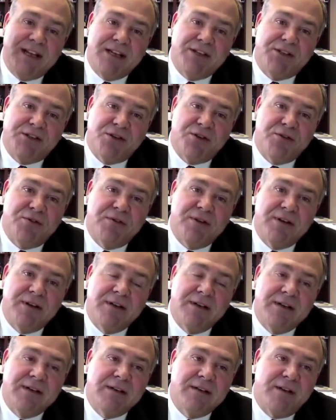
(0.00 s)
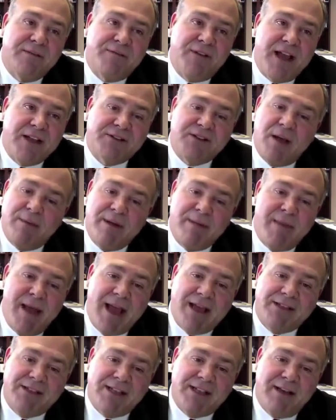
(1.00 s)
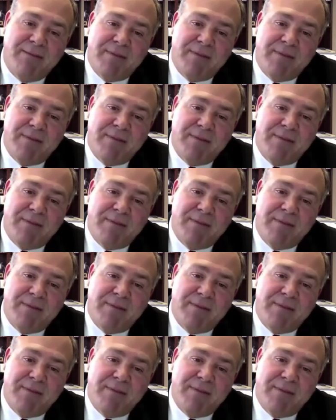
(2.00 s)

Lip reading: issue of FastCompany MAgazine.